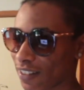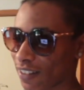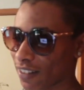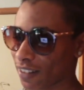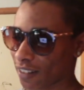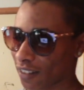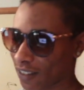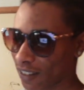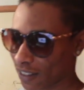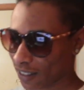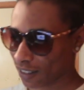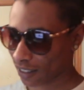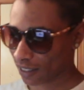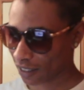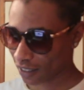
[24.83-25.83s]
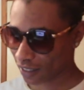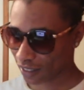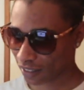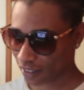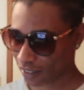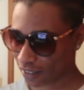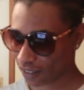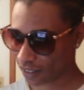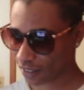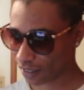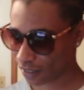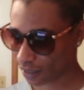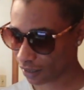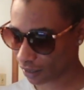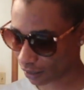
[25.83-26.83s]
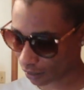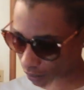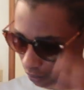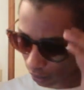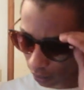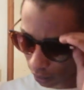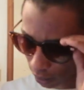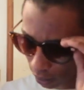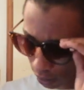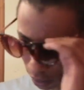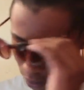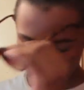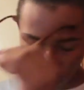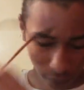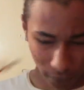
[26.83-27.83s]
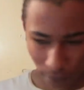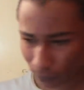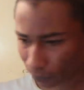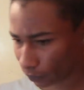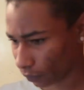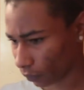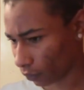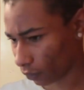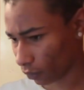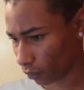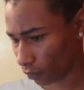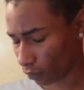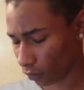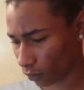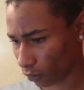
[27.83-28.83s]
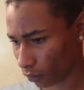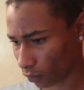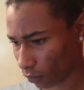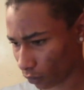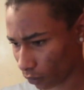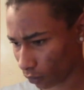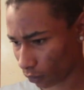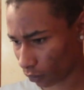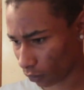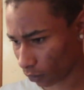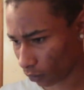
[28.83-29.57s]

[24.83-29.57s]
[no speech]